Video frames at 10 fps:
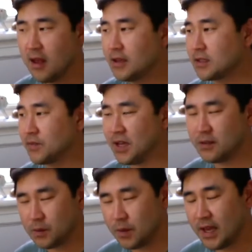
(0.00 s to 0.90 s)

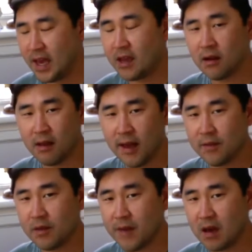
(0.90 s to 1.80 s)
Sometimes we can't climb
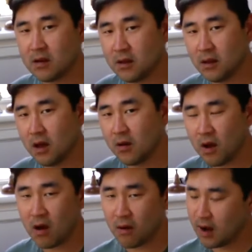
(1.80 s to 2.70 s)
the mountain alone.
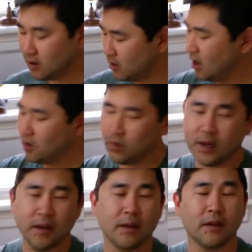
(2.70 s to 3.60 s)
All right. We
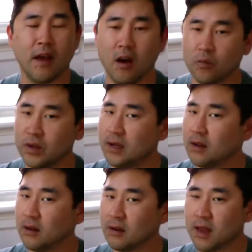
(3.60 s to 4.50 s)
need a little help. We need
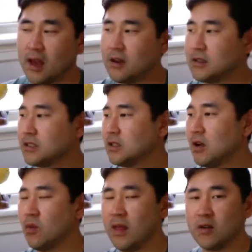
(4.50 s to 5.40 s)
a little guidance. You know,
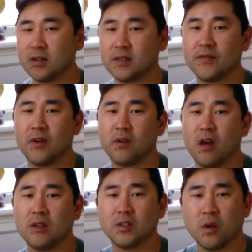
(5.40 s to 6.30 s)
whether it's a phone
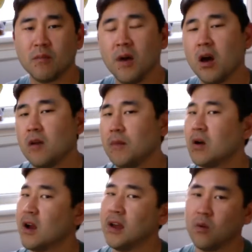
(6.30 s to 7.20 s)
call to our mom. All
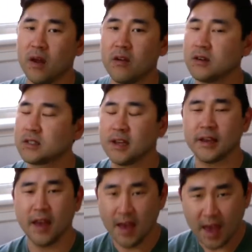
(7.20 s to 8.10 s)
right. Whether it's
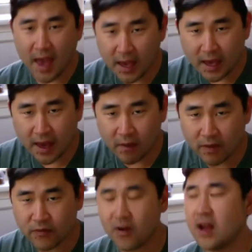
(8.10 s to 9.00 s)
like hanging out
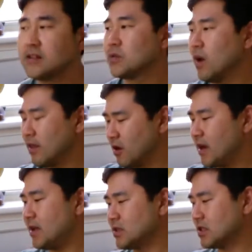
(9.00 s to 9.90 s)
with friends. Whether
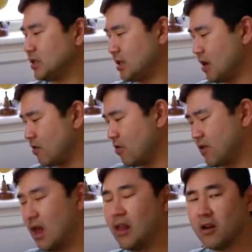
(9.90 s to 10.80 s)
it's, you know, just
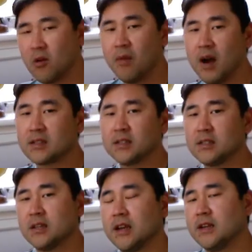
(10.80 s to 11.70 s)
telling your boss,
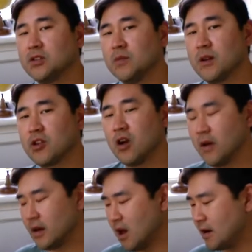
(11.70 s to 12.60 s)
listen, I got too much
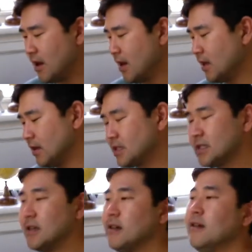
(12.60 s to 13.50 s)
going on.
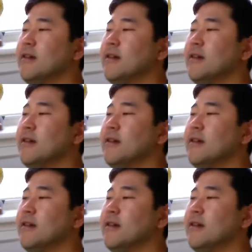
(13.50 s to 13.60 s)
Listen,